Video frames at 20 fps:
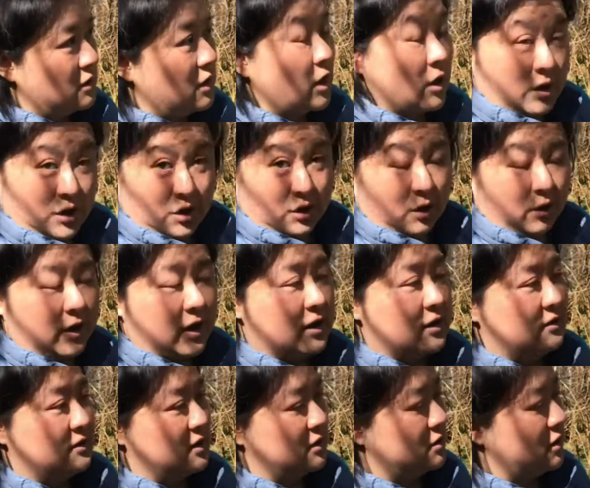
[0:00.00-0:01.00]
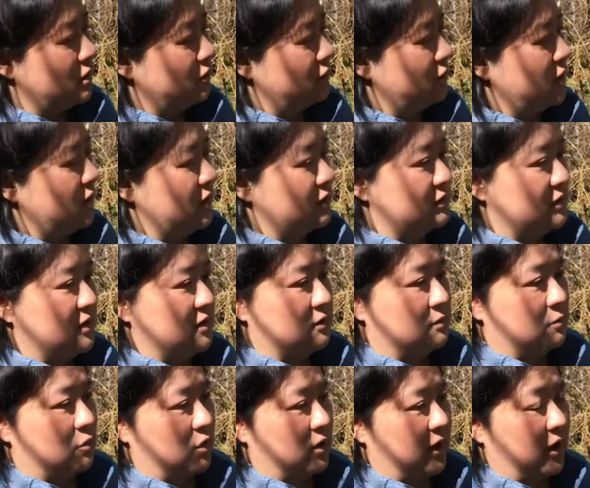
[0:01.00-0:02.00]
You can look at a detox, or you can see it as
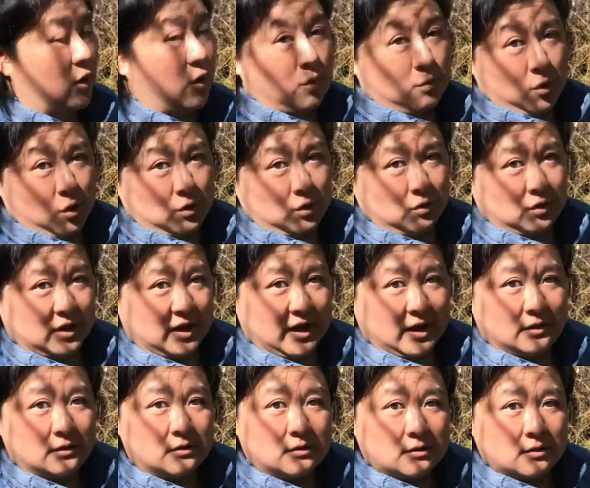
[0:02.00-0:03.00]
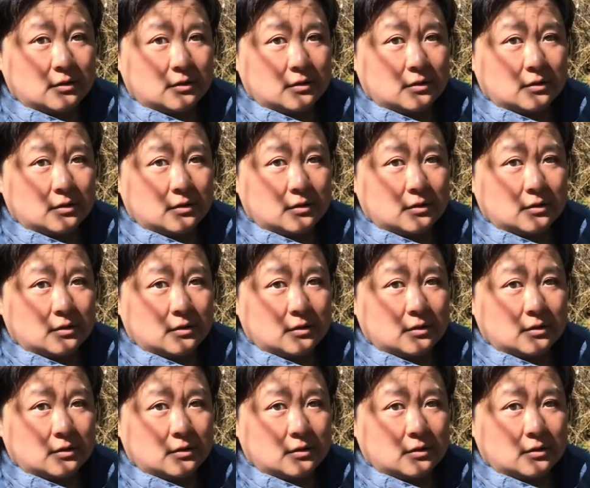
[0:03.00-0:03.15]
more like a hormonal cleanse.